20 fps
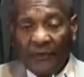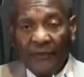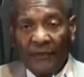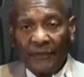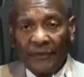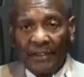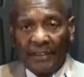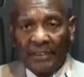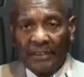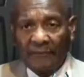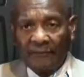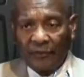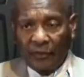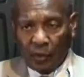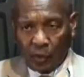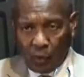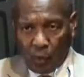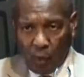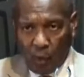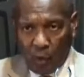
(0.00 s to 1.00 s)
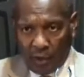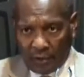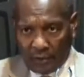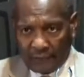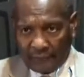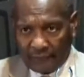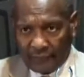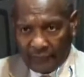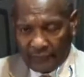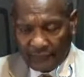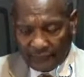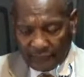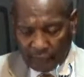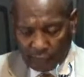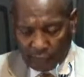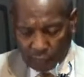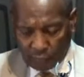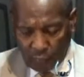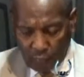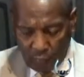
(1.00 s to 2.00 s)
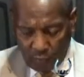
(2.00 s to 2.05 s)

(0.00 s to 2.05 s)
The theme for the quarter, for the fall